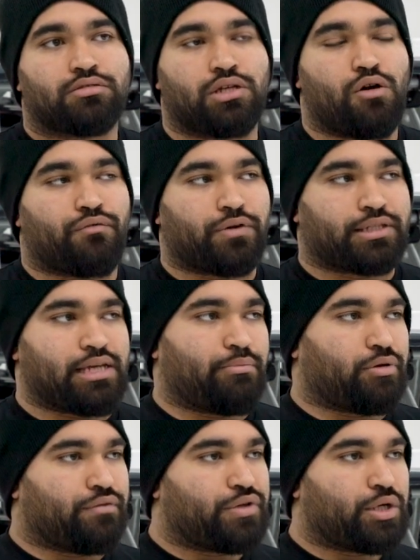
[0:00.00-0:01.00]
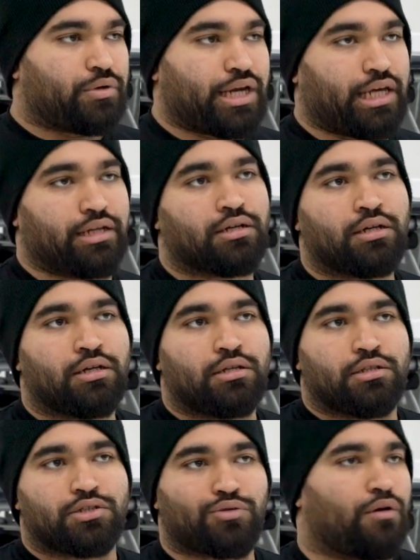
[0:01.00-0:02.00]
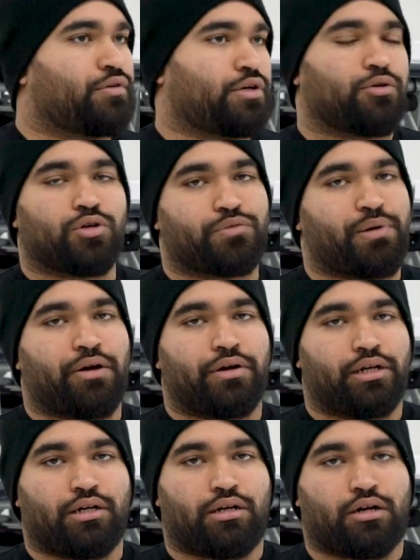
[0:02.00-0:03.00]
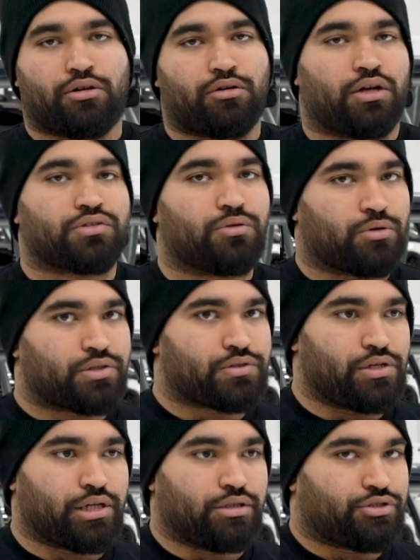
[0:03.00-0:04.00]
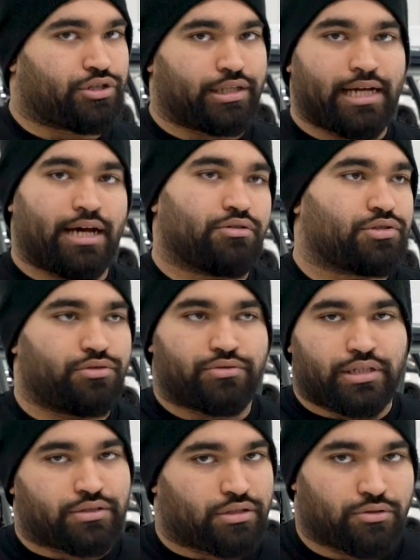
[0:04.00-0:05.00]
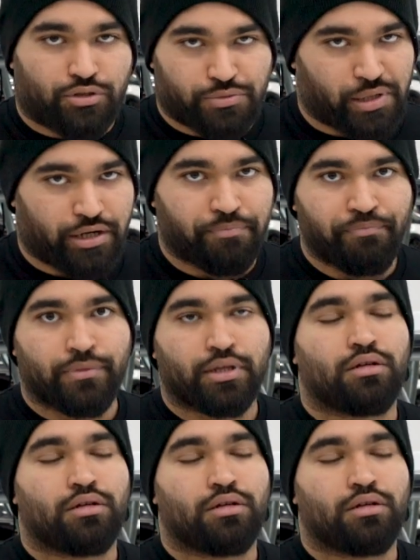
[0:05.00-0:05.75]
So for example, if you don't need 1200 horsepower in an autocross course, you can turn it down to 600 horsepower.